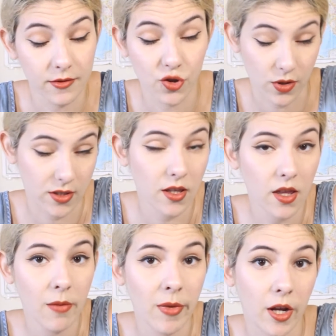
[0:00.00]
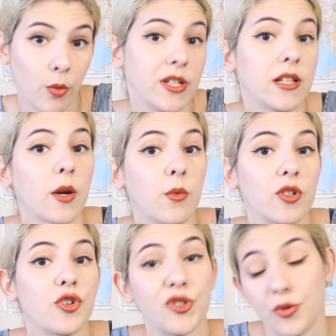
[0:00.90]
trusted them, and I waited like
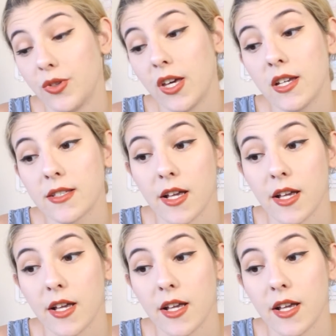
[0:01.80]
1 or 2 days.